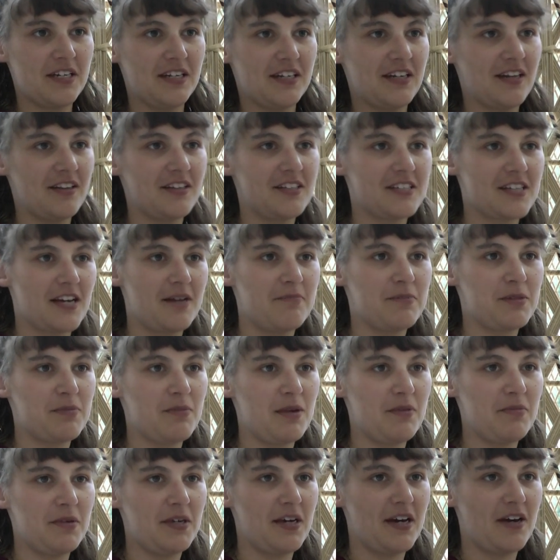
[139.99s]
and other times
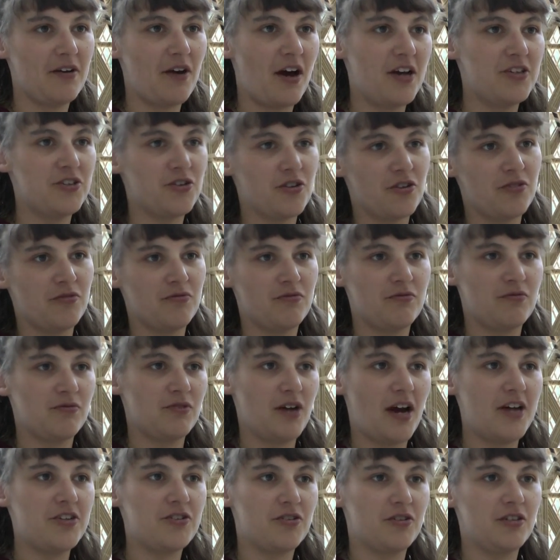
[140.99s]
maybe I
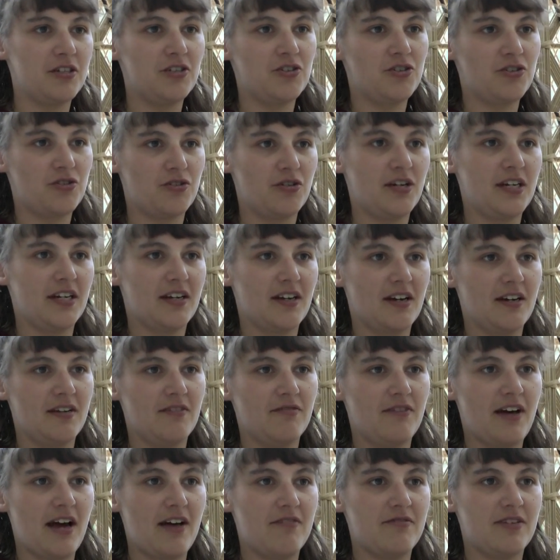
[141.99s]
don't enjoy kind
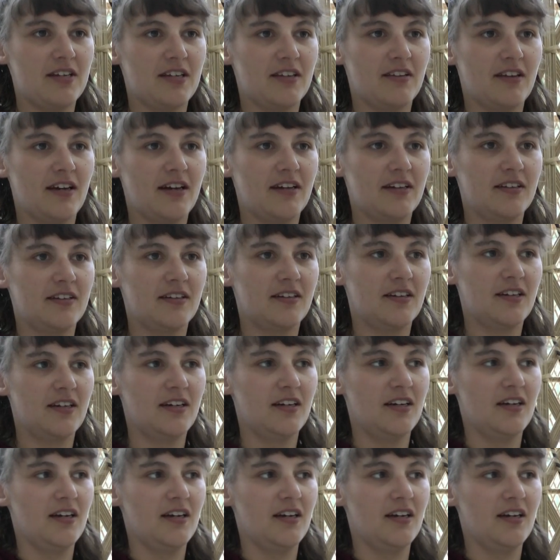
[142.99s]
of having that,